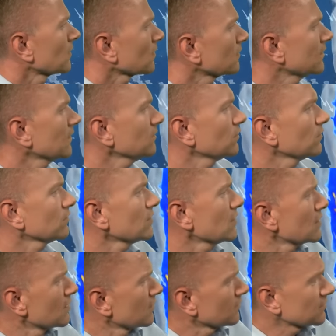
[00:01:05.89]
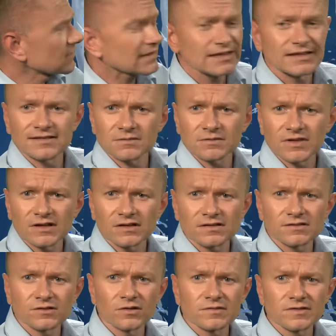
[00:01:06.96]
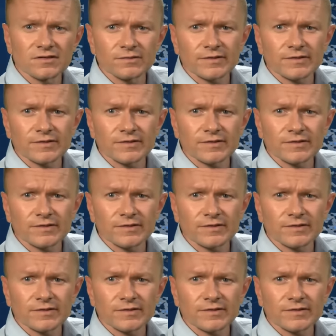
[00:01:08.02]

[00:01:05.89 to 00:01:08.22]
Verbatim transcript: Continue to see some thunderstorms as